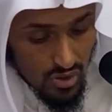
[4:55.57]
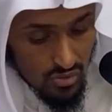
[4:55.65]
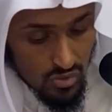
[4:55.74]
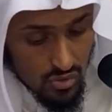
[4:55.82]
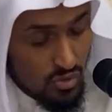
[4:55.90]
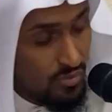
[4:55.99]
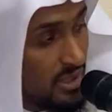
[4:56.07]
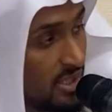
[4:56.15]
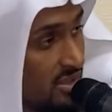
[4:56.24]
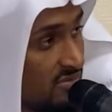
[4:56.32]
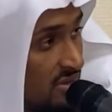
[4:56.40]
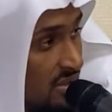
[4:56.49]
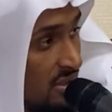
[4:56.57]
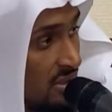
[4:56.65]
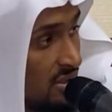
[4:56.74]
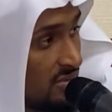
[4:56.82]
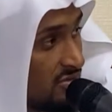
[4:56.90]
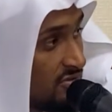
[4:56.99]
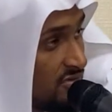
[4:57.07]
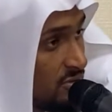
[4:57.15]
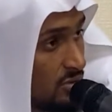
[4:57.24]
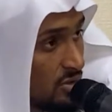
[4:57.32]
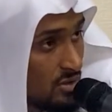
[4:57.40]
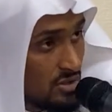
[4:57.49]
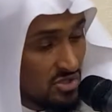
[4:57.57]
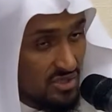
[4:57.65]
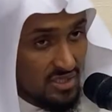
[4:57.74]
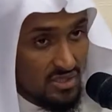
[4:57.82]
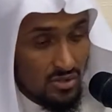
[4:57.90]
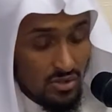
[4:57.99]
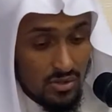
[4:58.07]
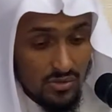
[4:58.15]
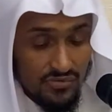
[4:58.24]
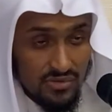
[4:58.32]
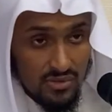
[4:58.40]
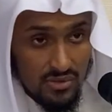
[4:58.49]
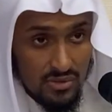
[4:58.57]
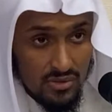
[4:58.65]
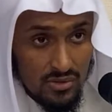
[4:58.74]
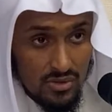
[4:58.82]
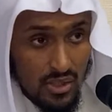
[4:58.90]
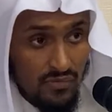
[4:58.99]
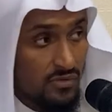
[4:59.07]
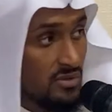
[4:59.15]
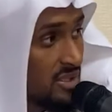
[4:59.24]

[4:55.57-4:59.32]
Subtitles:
O you who believe, fulfill your contracts and your oaths. So if you